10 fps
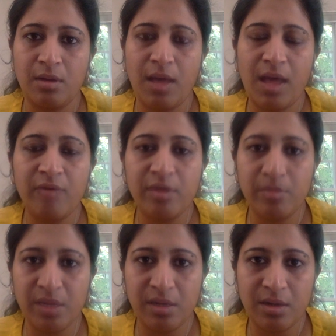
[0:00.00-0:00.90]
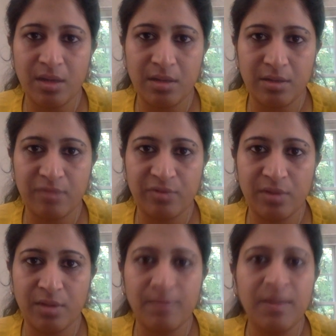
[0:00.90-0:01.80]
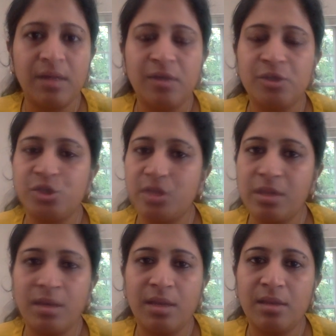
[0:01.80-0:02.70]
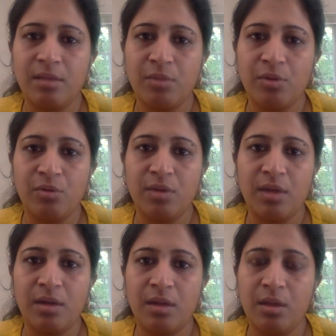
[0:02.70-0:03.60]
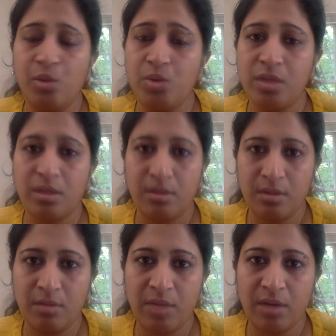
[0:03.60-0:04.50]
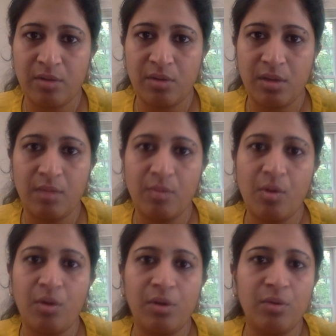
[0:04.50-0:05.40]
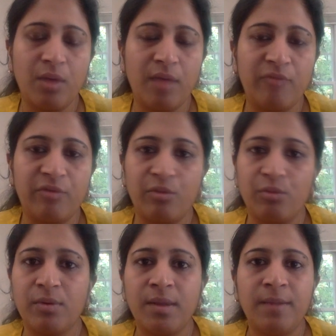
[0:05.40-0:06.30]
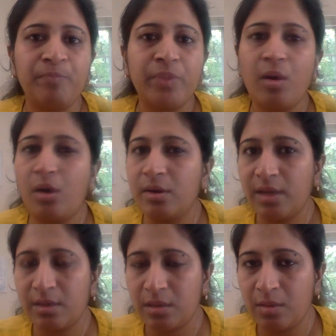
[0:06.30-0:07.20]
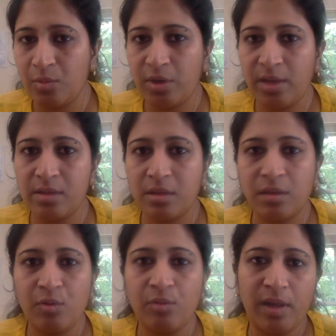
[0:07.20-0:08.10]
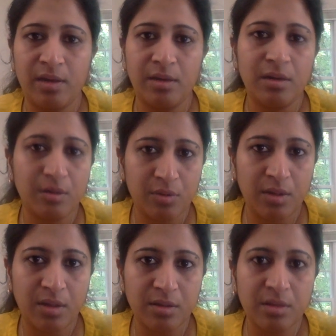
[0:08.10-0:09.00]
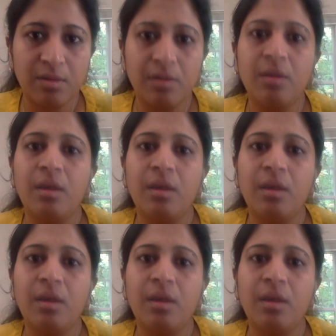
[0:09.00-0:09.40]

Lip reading: have an immediate answer for them, just let them know that you will circle back to them, or you will have to contact someone else who might know the answer,